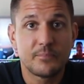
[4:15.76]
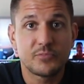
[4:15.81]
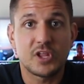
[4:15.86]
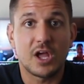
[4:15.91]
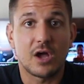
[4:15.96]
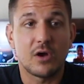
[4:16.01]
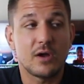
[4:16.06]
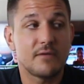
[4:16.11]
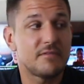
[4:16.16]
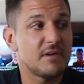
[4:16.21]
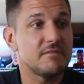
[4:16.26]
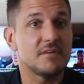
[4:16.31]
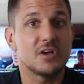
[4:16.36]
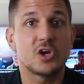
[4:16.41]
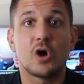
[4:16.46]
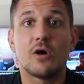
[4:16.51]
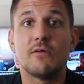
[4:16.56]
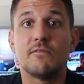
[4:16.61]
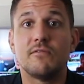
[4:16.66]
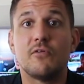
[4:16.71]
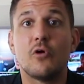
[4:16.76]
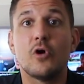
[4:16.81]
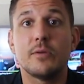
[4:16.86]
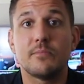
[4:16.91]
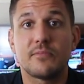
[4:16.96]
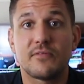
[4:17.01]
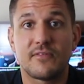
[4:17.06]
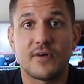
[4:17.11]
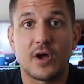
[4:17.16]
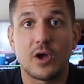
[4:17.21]
You know, I've even got a
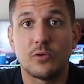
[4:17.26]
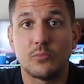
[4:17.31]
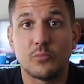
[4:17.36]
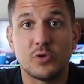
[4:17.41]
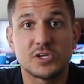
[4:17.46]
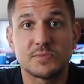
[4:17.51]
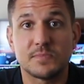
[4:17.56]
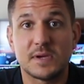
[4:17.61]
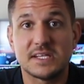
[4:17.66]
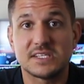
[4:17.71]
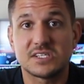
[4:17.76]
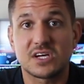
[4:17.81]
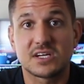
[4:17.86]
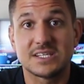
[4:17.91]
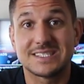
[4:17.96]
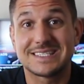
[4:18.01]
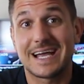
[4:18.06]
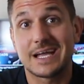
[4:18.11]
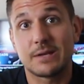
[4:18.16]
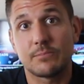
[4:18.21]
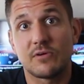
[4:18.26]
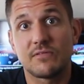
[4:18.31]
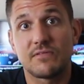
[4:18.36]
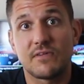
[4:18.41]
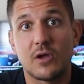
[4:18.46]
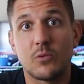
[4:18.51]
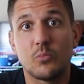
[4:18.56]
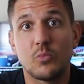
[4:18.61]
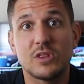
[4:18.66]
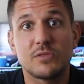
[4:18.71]
VoIP phone, which means I could take my
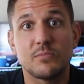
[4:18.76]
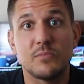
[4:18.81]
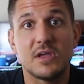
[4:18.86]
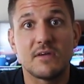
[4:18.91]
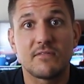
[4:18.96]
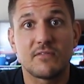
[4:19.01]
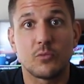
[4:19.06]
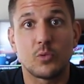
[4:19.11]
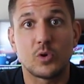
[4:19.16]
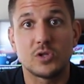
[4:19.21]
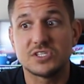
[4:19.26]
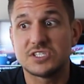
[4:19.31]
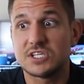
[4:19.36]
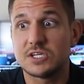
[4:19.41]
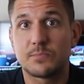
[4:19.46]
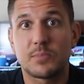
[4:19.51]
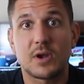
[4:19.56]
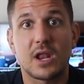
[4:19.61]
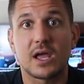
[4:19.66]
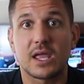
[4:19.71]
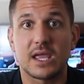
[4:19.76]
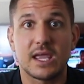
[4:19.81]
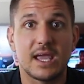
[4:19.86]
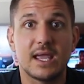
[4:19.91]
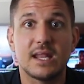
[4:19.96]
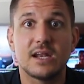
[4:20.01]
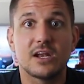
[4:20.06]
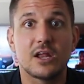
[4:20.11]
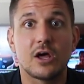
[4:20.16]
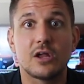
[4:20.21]
phone with me if I wanted, plug it
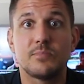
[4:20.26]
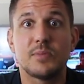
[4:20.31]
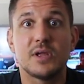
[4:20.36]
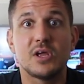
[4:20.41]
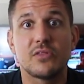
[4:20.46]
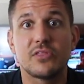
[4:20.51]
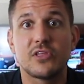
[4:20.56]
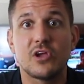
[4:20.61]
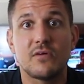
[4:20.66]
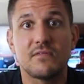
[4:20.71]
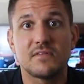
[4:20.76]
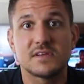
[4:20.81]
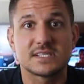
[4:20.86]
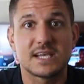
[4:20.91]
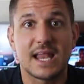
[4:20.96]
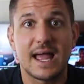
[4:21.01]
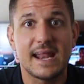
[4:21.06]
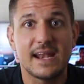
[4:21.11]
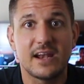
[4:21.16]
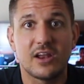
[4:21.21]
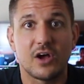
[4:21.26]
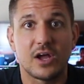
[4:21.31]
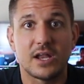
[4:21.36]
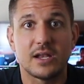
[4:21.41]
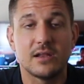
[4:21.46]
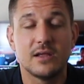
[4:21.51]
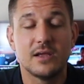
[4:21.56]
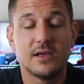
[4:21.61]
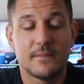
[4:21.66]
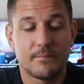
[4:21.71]
in, and I'd be on the office
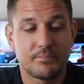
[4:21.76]
landline.